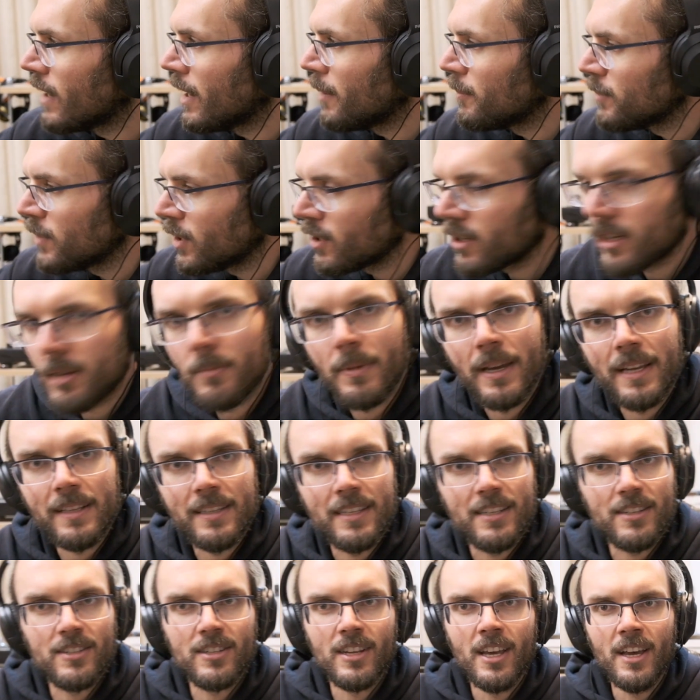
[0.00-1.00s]
I'm not going to make
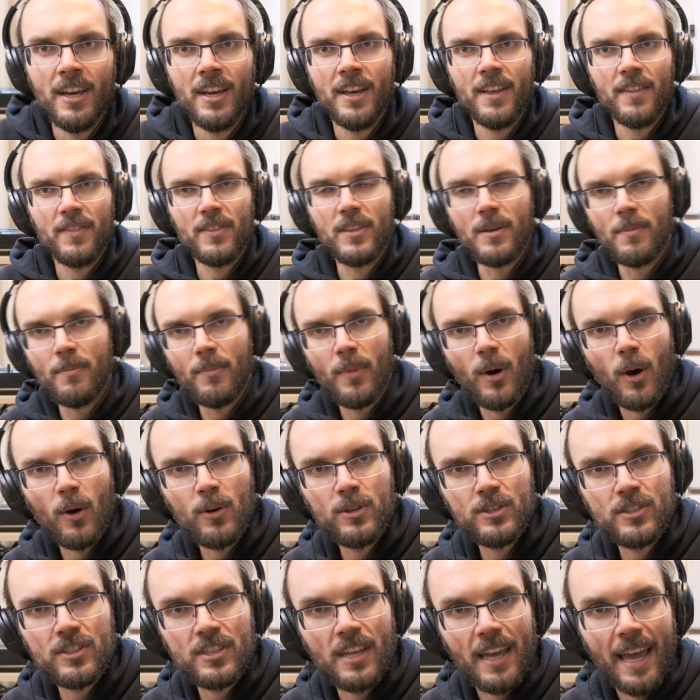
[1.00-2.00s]
this the
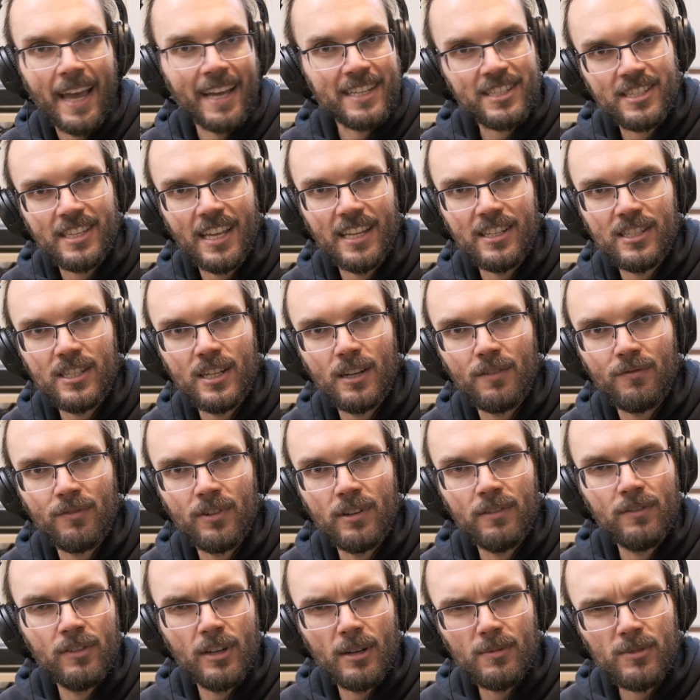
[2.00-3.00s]
most extensive
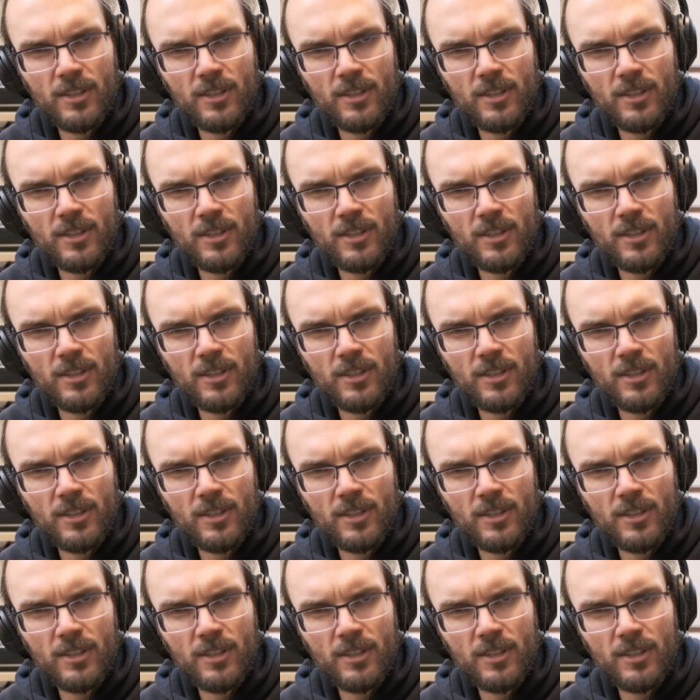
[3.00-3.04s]
review.